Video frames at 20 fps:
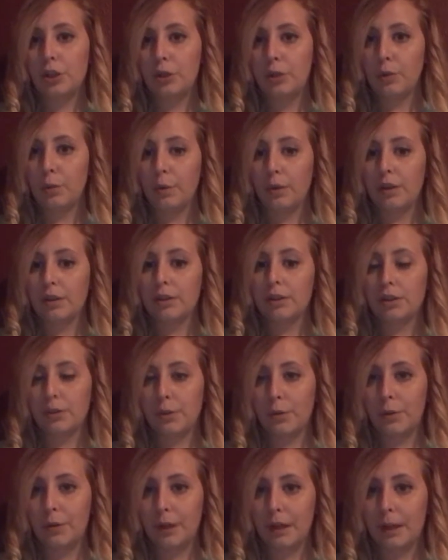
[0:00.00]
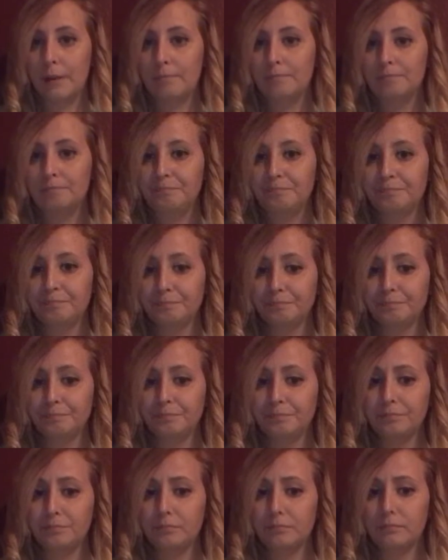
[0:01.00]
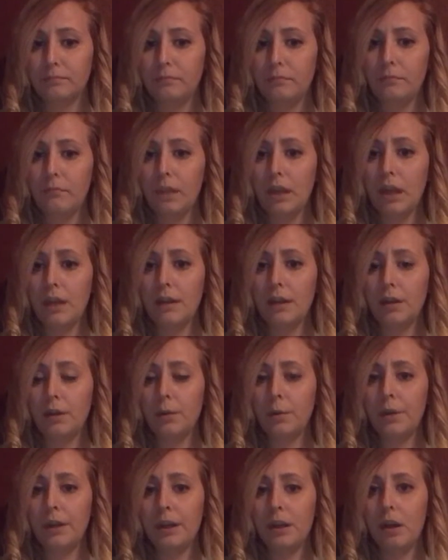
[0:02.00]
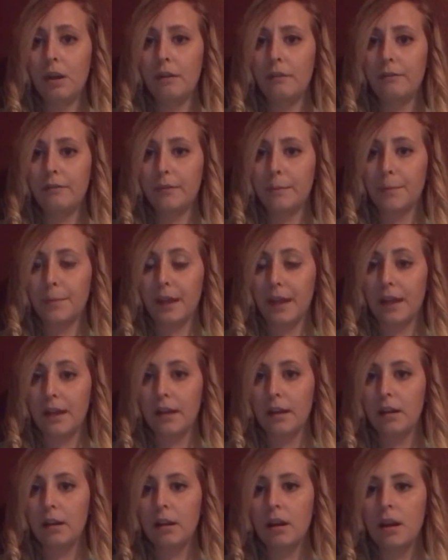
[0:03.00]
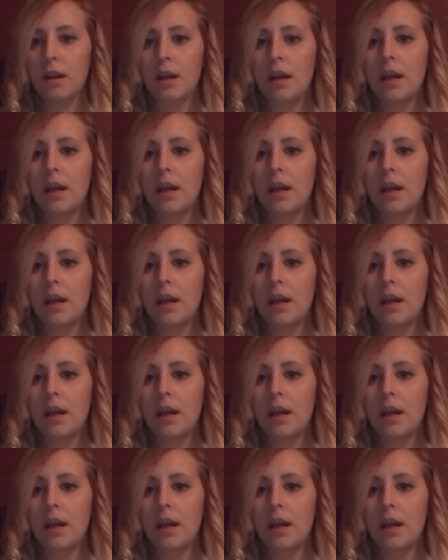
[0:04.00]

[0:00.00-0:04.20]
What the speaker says: your story. Now, going on from there,